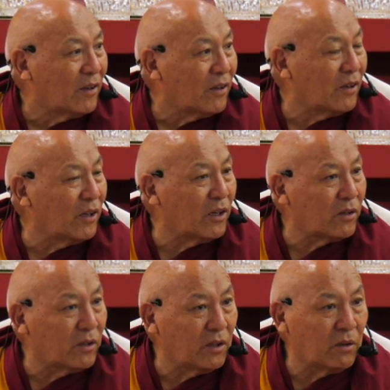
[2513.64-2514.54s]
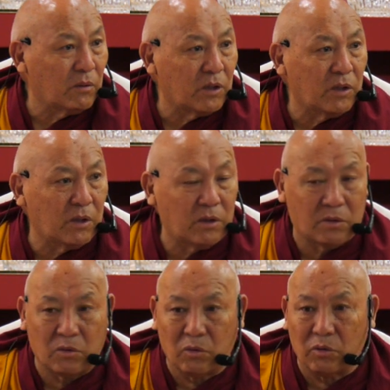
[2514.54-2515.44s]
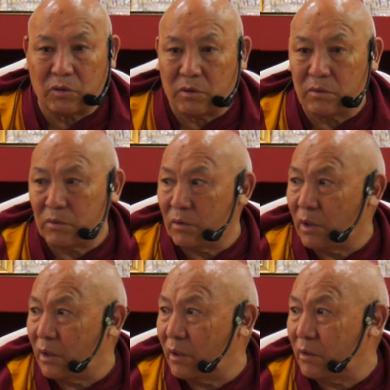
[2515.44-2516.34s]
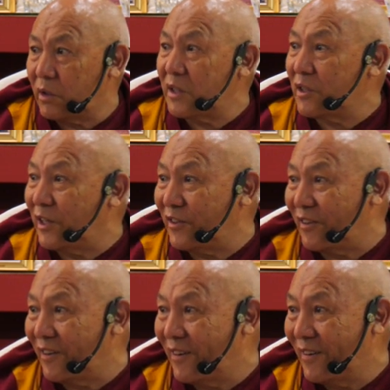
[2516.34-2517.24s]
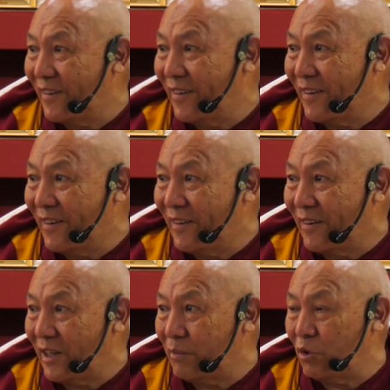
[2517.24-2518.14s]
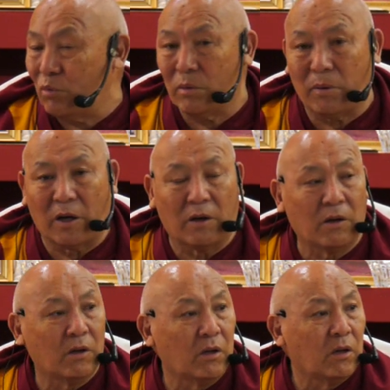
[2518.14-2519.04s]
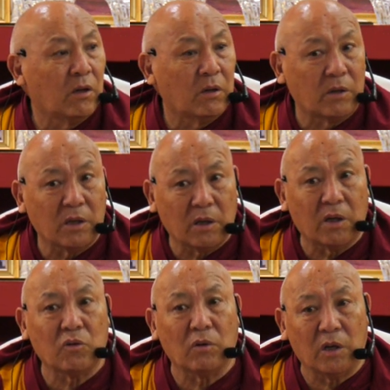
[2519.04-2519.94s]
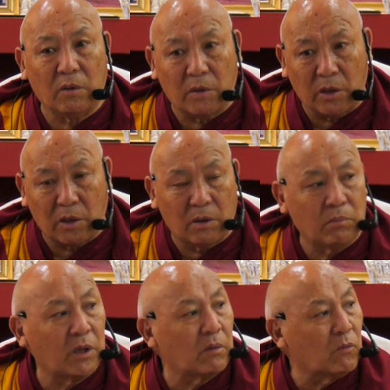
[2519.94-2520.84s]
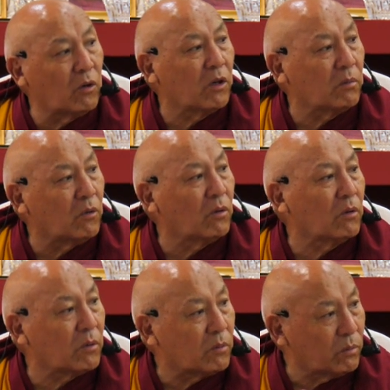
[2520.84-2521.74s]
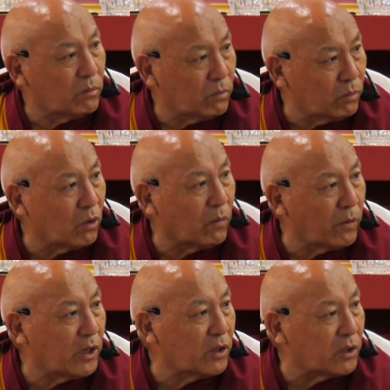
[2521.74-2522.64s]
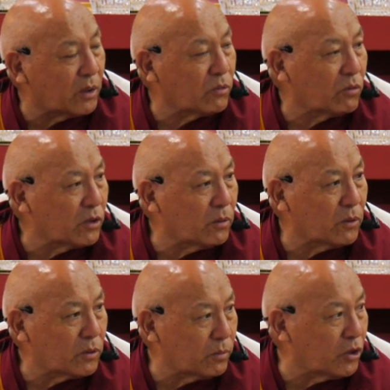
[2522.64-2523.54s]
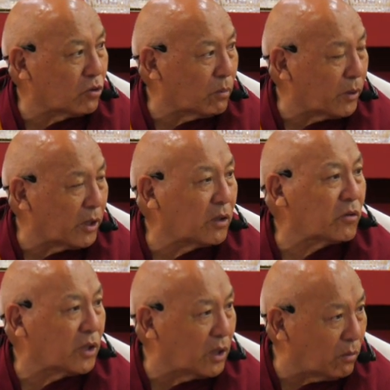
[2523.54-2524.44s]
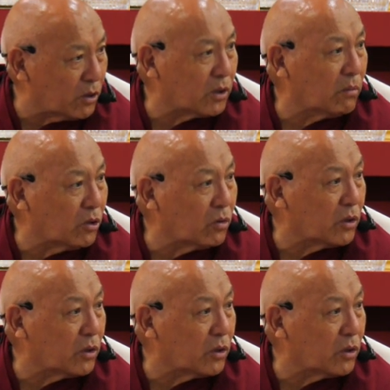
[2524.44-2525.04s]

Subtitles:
He had to use a translator, Lama Umapa. Then gradually, when he became more and more purified in terms of spiritual practice, then he was able to